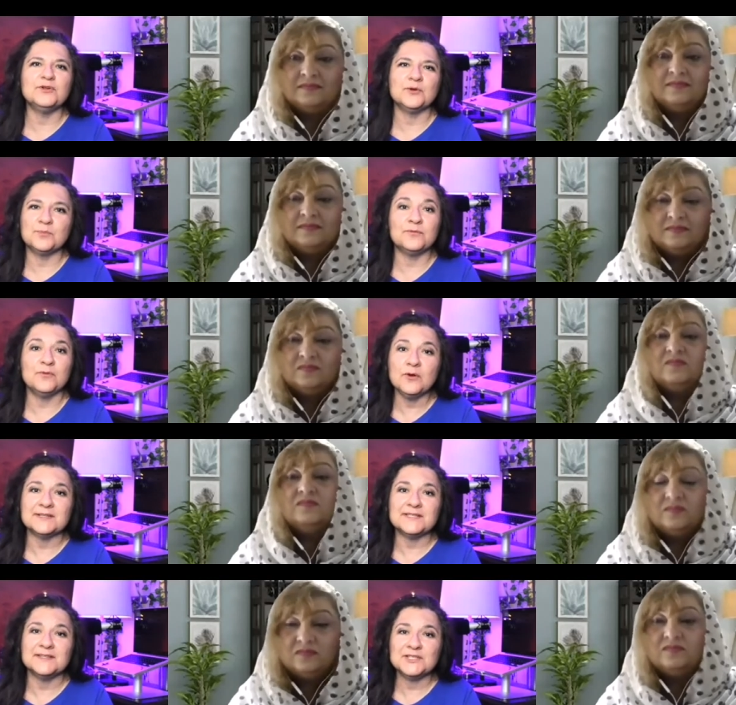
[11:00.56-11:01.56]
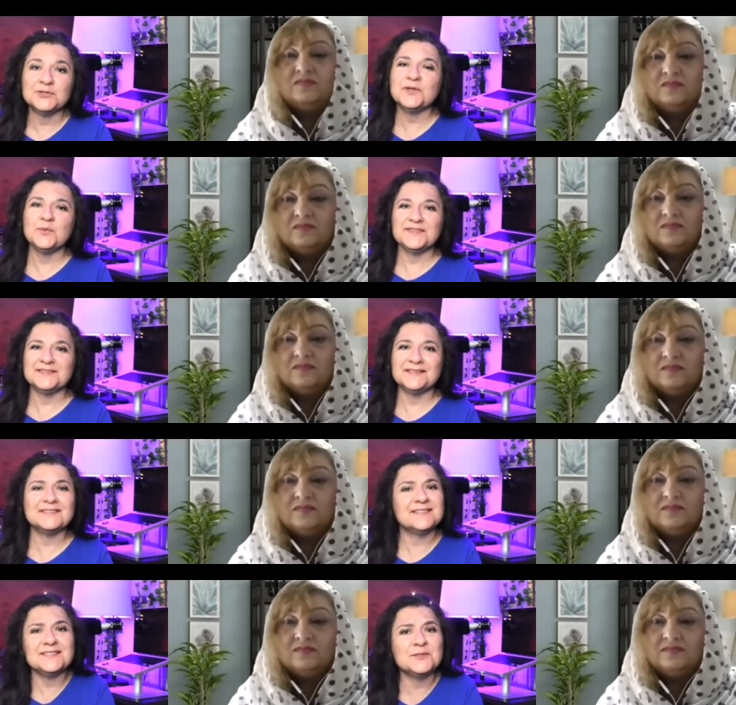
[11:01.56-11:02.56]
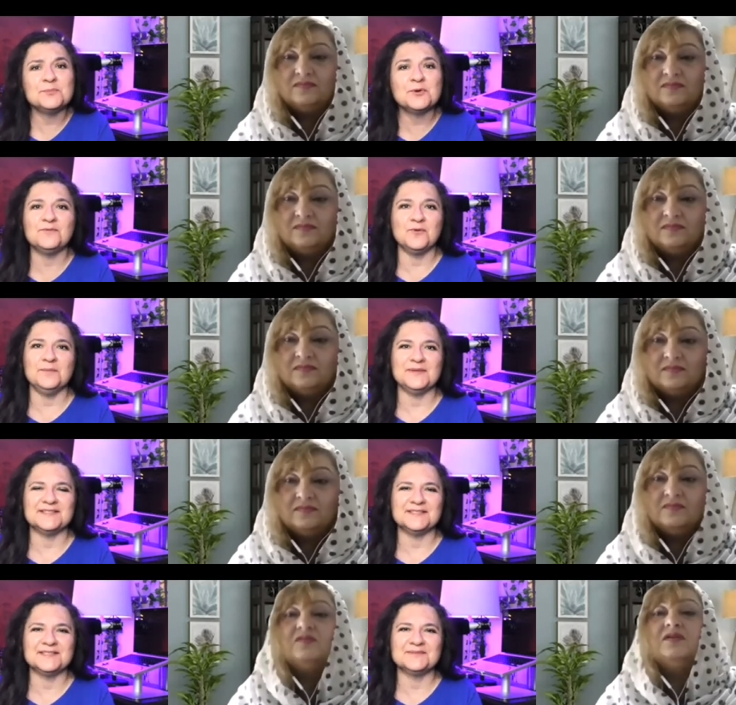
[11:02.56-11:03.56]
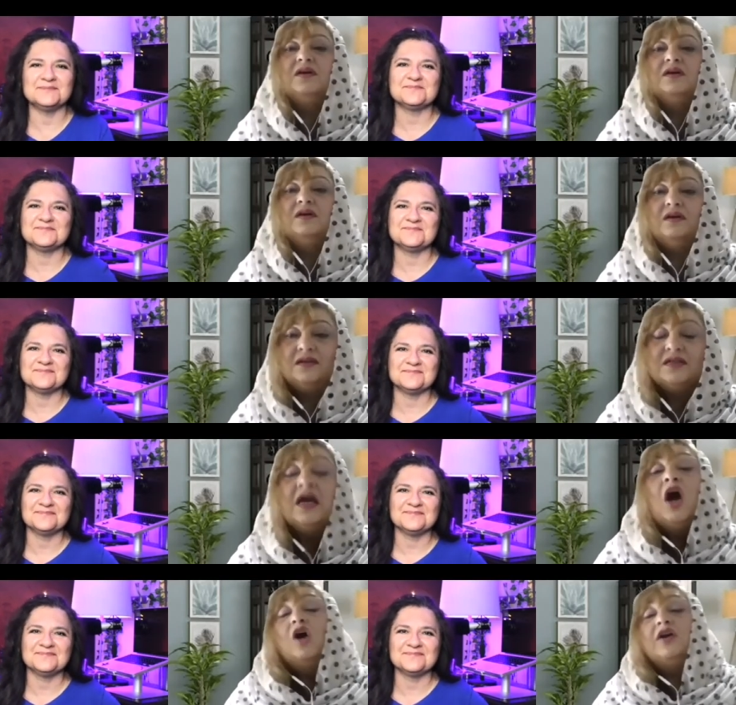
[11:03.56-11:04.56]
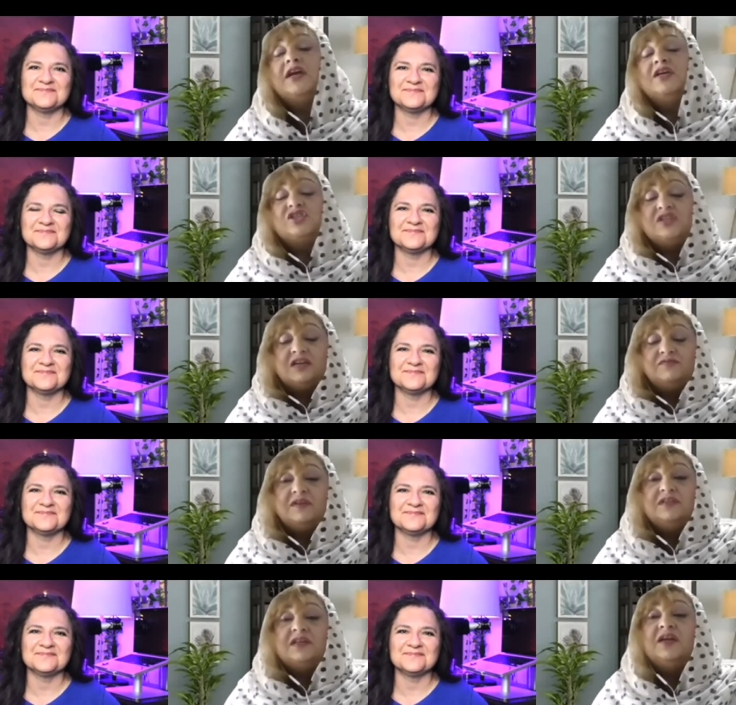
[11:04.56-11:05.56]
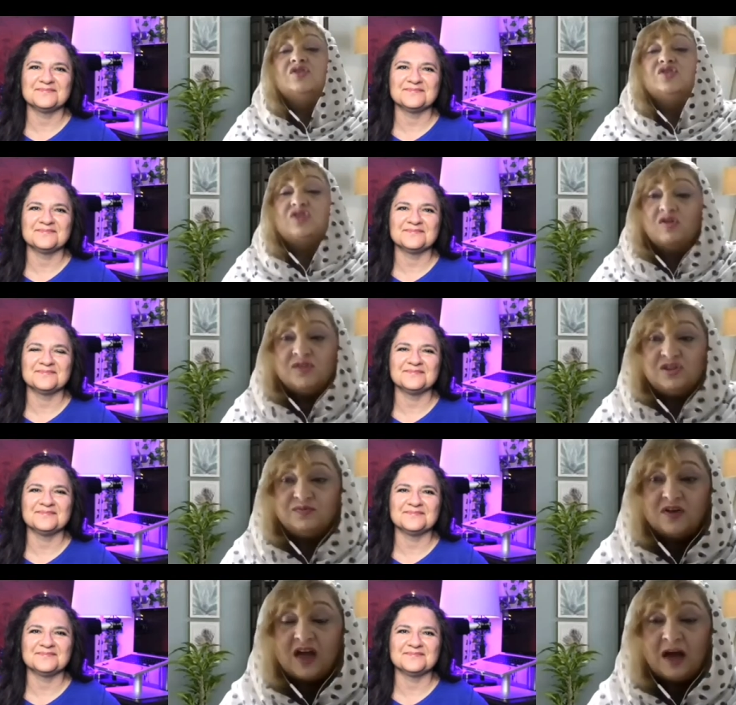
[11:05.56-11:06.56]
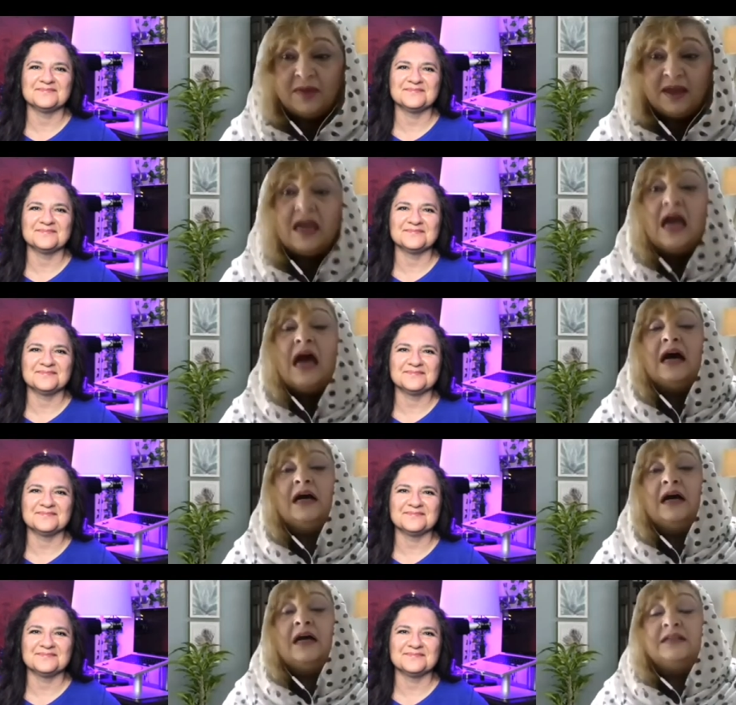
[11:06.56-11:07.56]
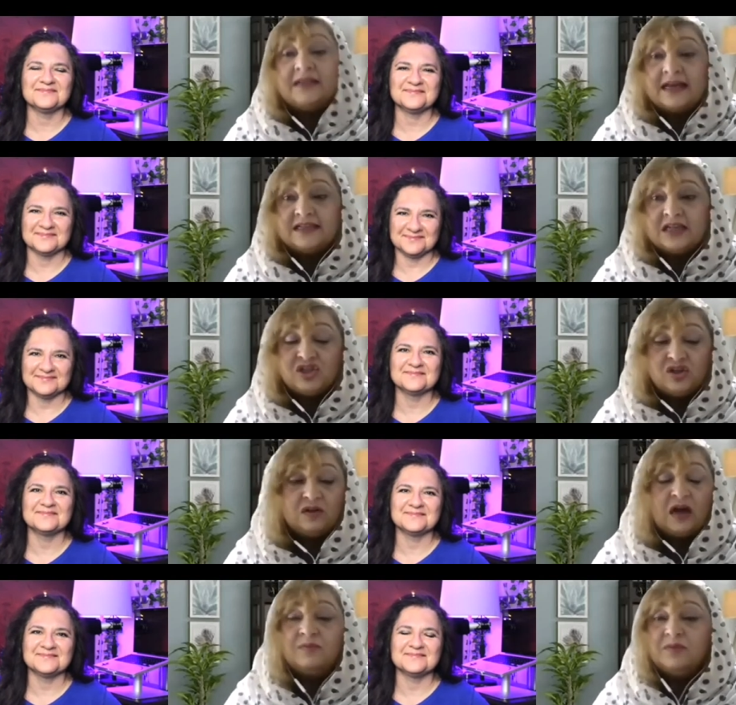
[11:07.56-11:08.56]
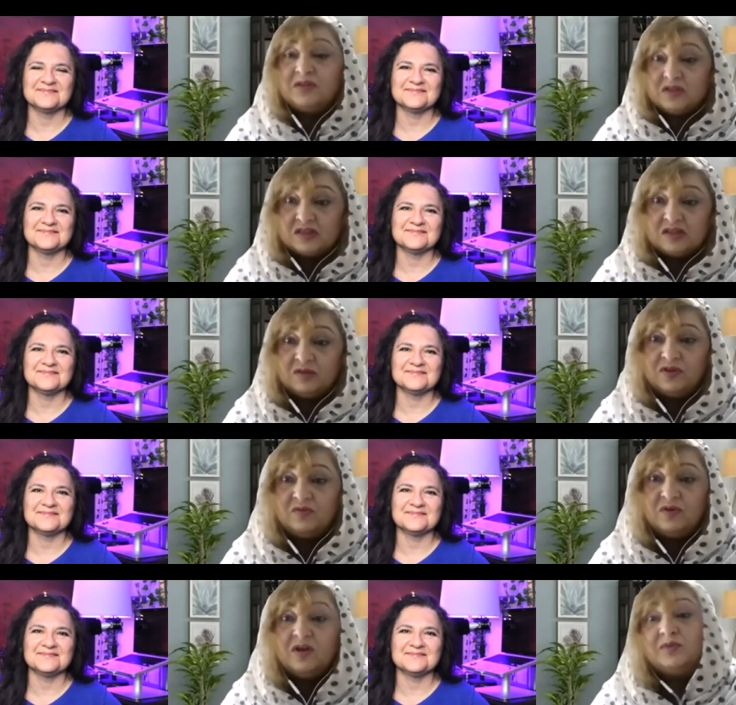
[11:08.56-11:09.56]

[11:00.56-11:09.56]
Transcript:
Speaker 1: performance. And that's really mm-hmm. what this is. This is a performance.
Speaker 2: Right. Okay, Jennifer, thank you so much for coming. Uh, in the next session, I'll be discussing with you, we're